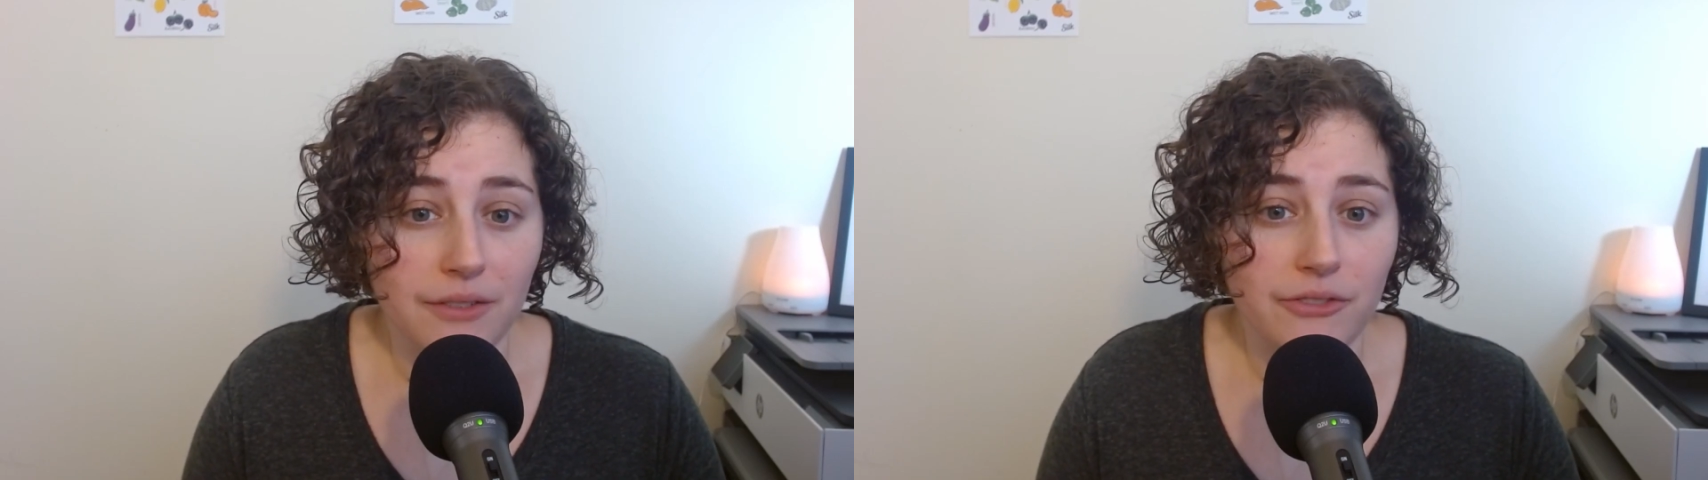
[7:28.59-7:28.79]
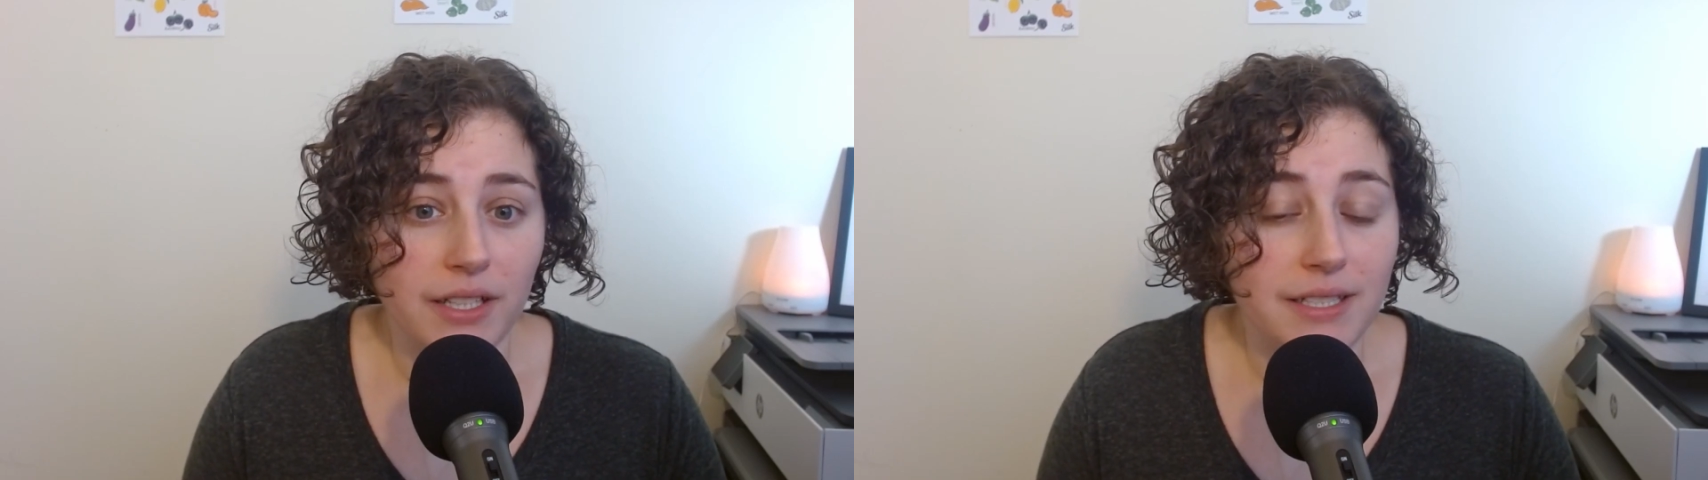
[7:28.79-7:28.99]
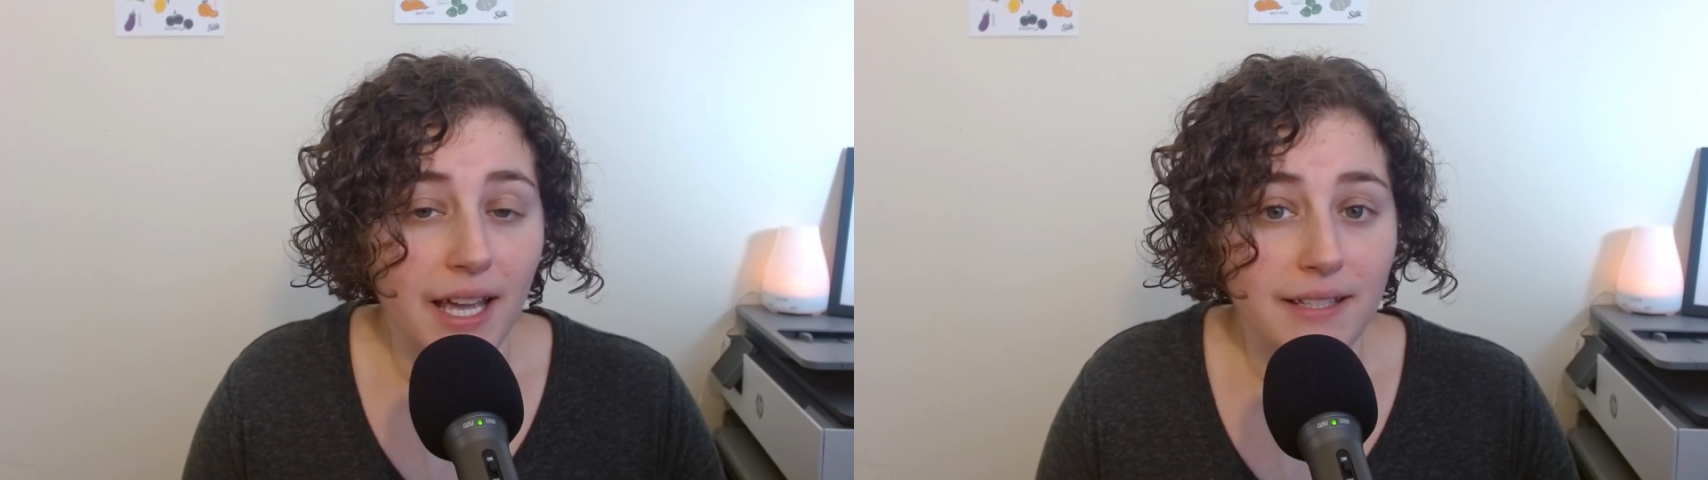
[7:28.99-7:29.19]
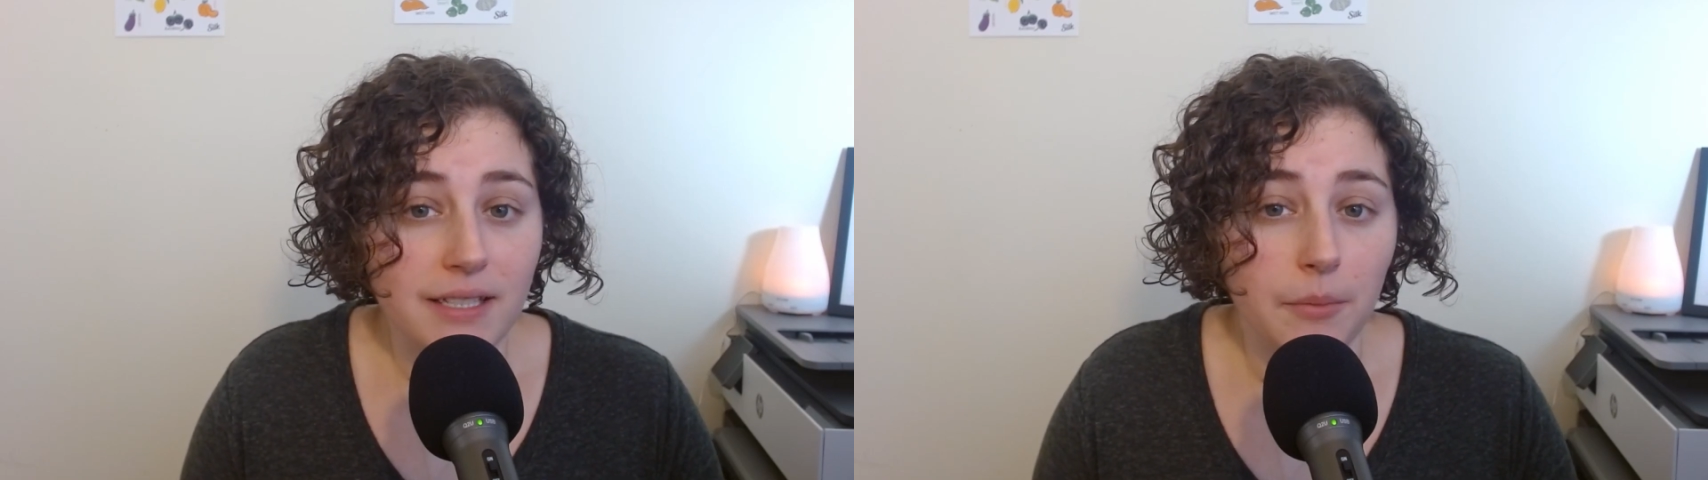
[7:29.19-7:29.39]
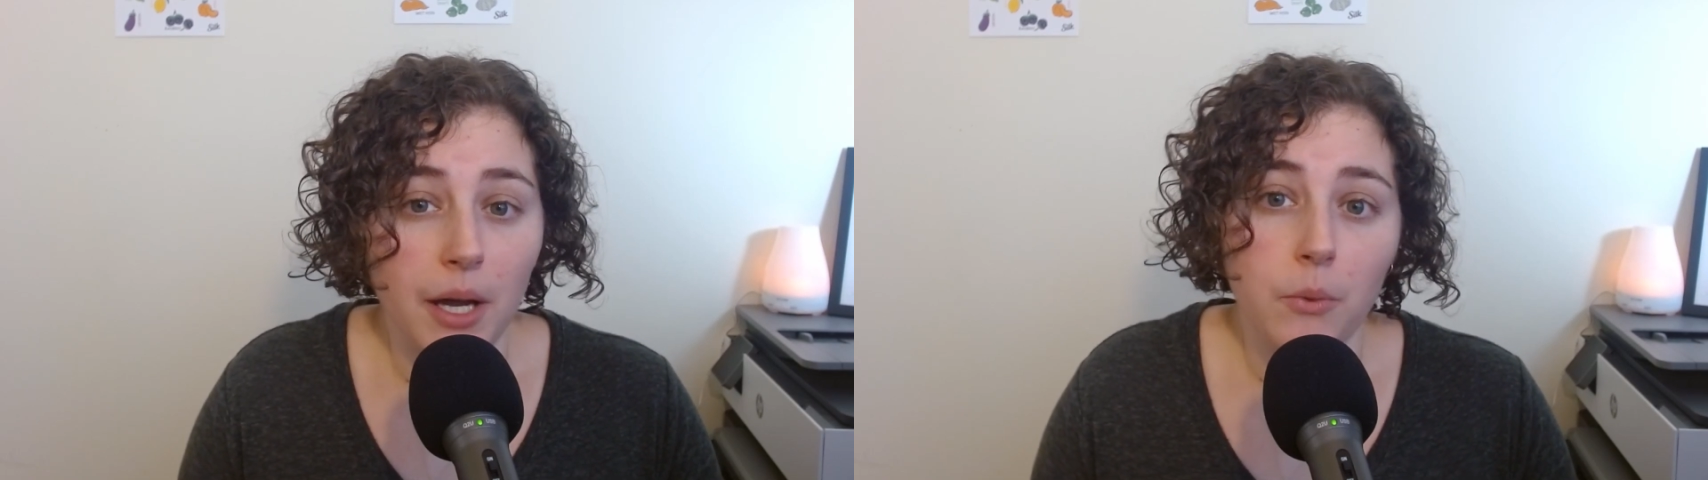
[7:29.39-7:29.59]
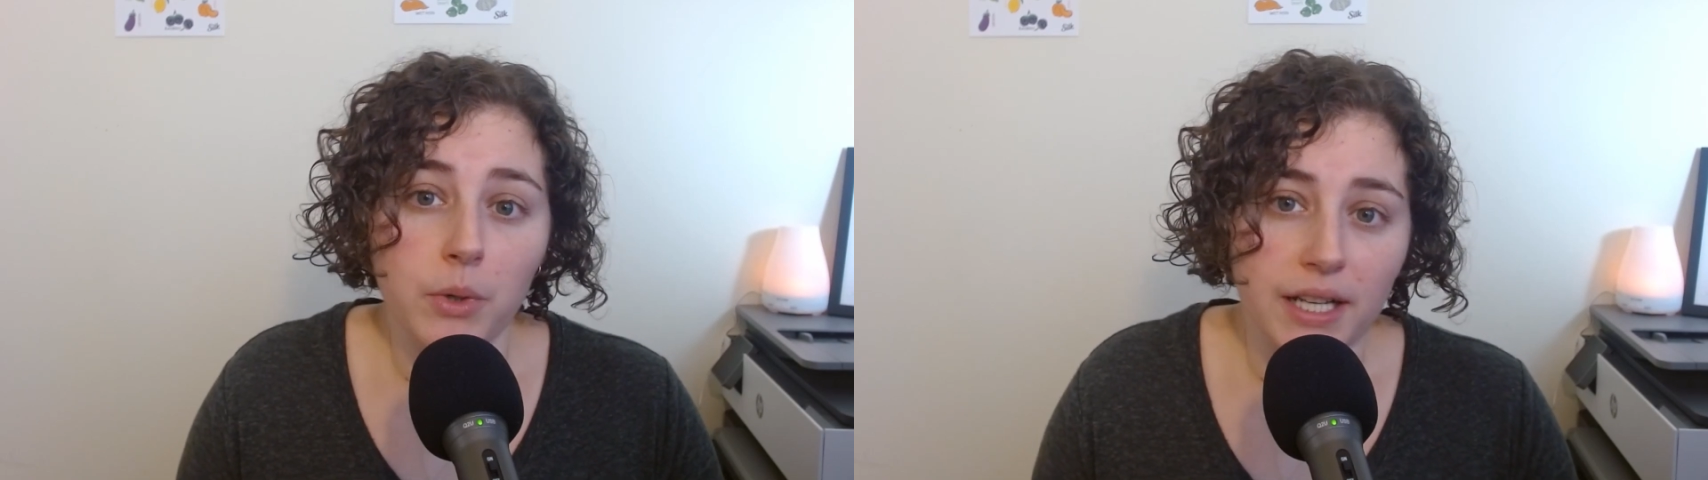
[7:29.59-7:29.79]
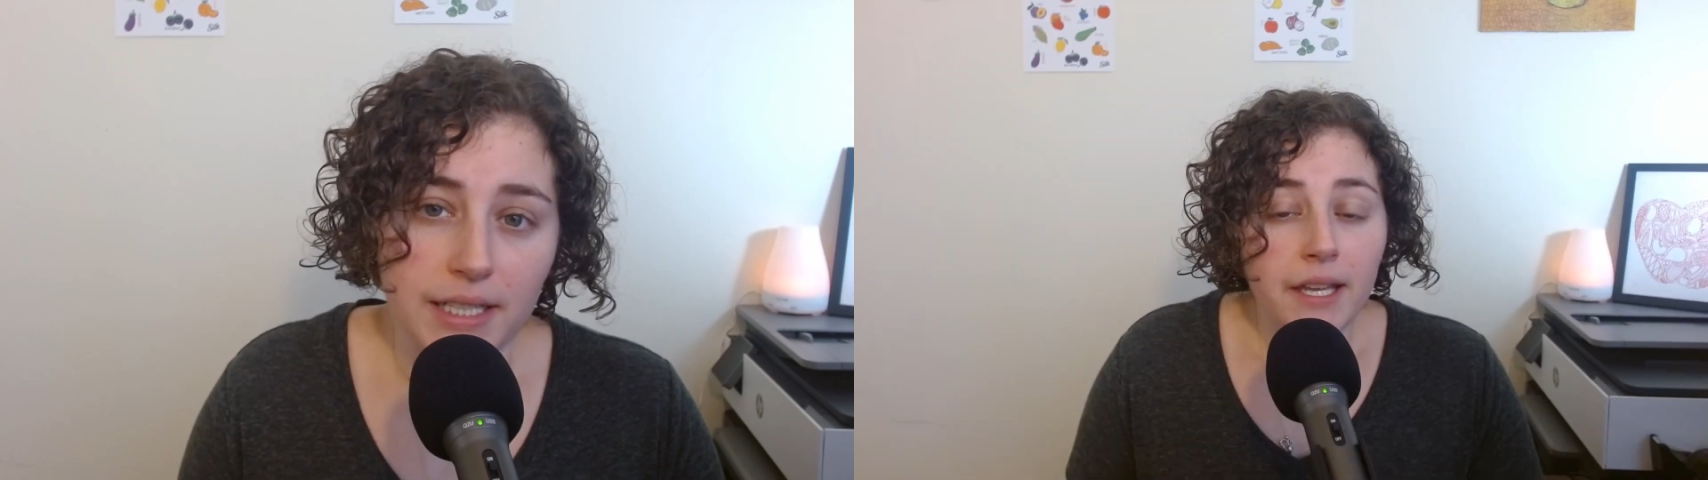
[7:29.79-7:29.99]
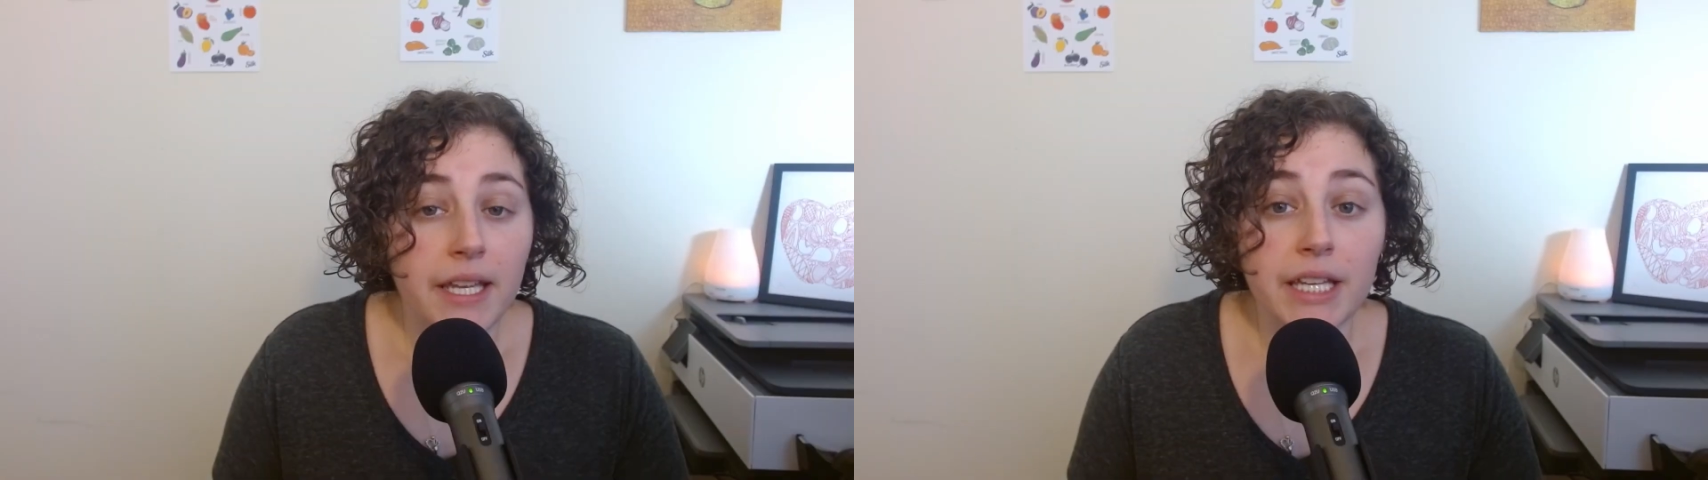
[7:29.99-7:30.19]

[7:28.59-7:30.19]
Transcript: the front desk about what I need.